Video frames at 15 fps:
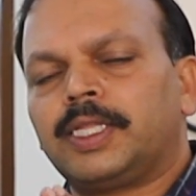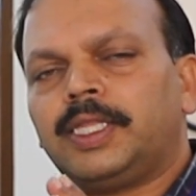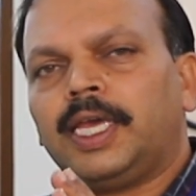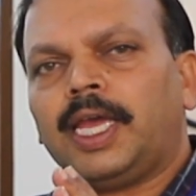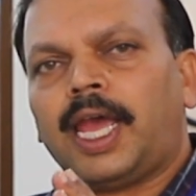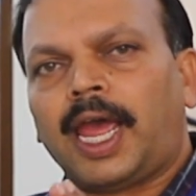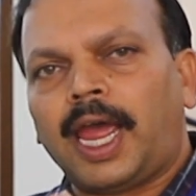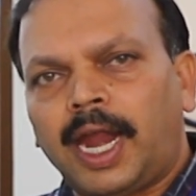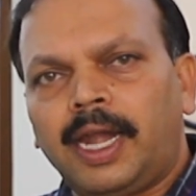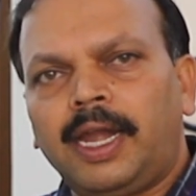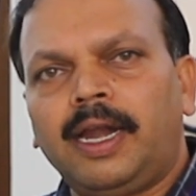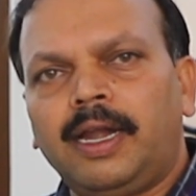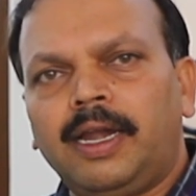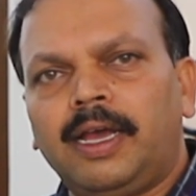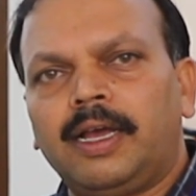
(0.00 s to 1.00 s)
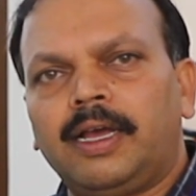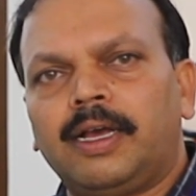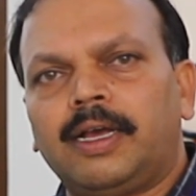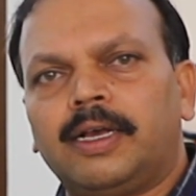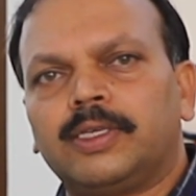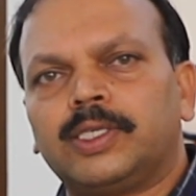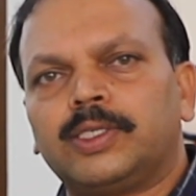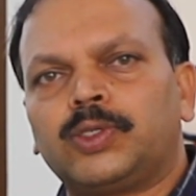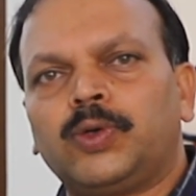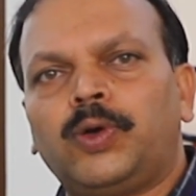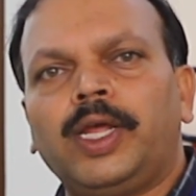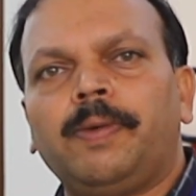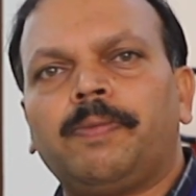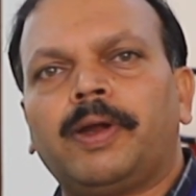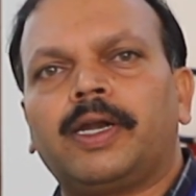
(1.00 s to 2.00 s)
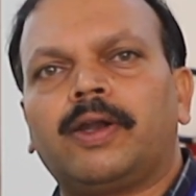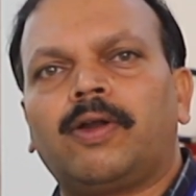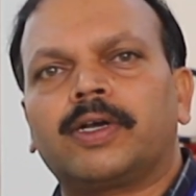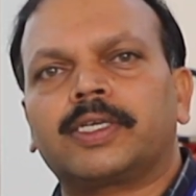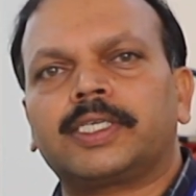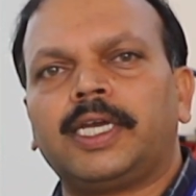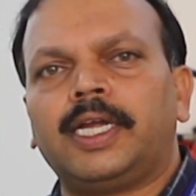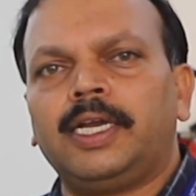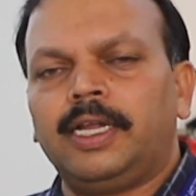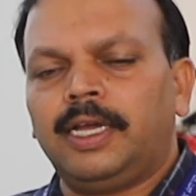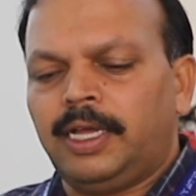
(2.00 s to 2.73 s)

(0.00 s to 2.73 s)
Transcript: the added sodium hydroxide